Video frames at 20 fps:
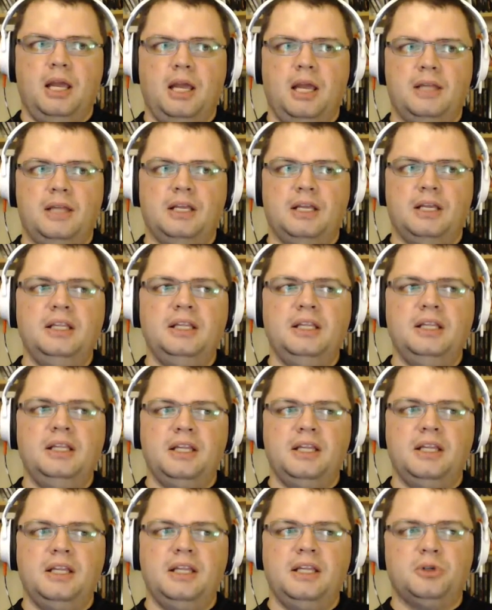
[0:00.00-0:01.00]
in
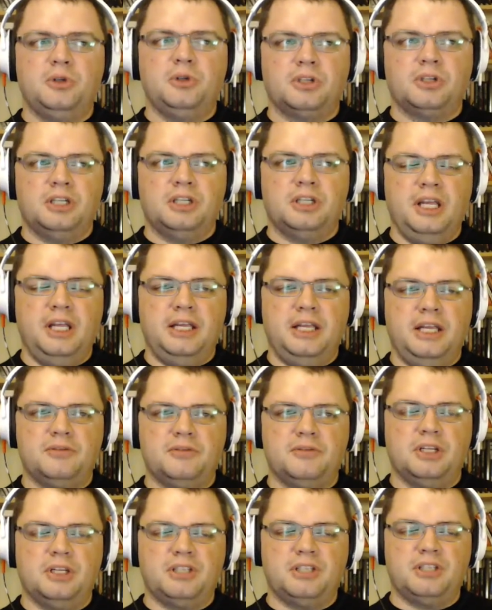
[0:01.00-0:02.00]
the book, he
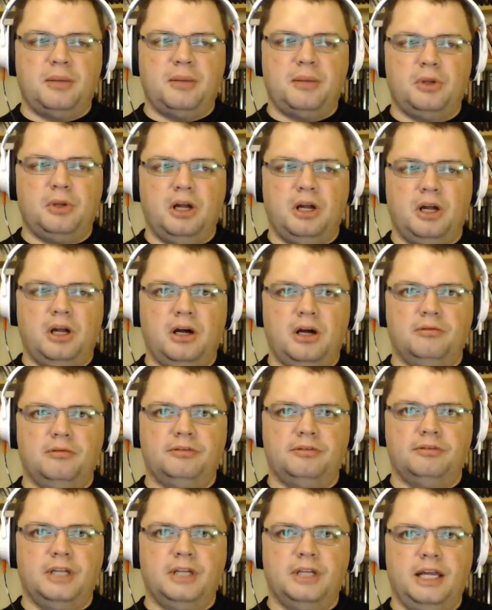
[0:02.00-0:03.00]
gives an example
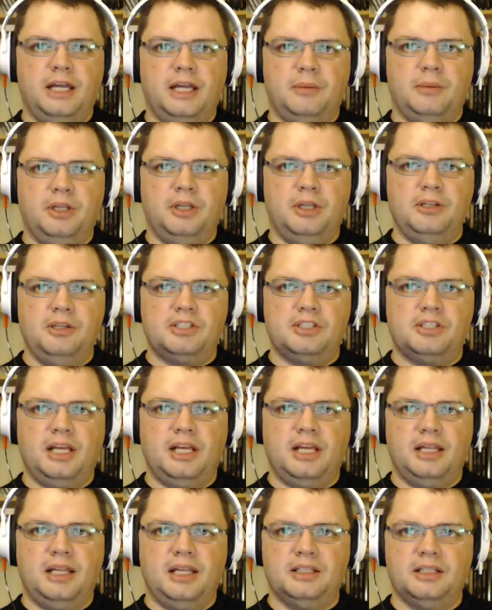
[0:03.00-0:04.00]
of he's
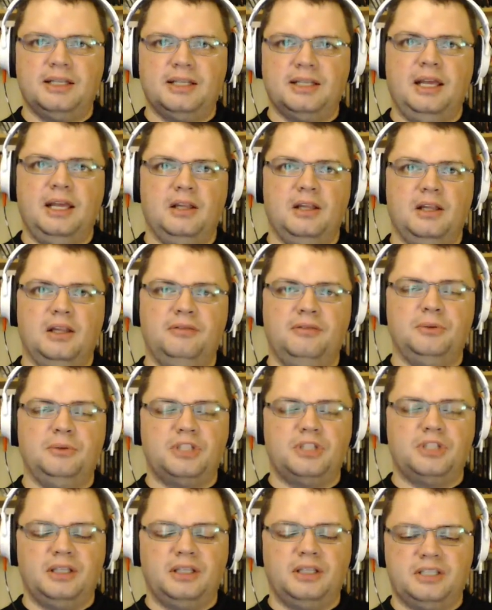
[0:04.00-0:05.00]
telling the tale. If he
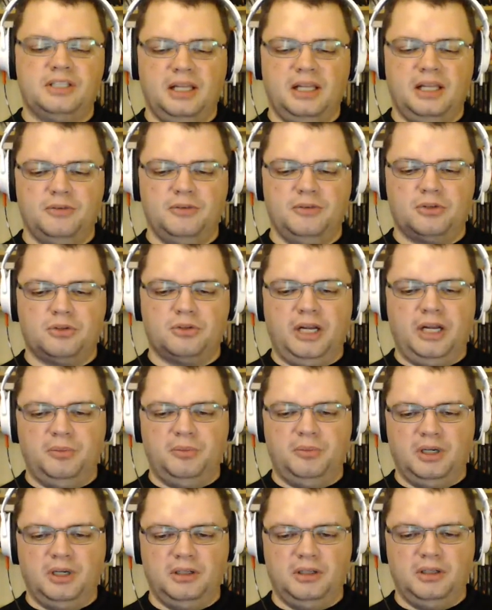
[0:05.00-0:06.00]
was telling the tale of his
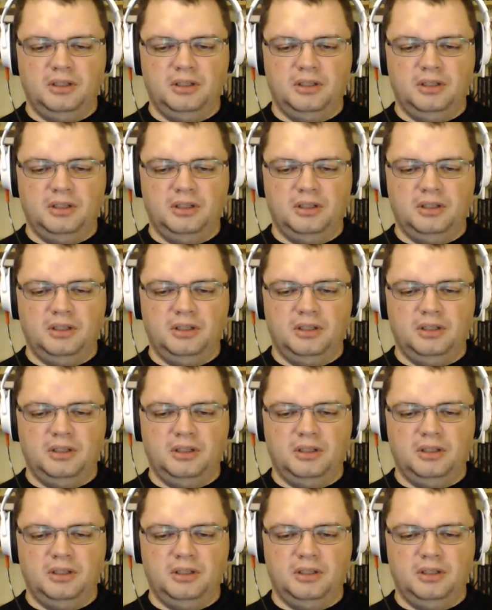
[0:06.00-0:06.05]
grandma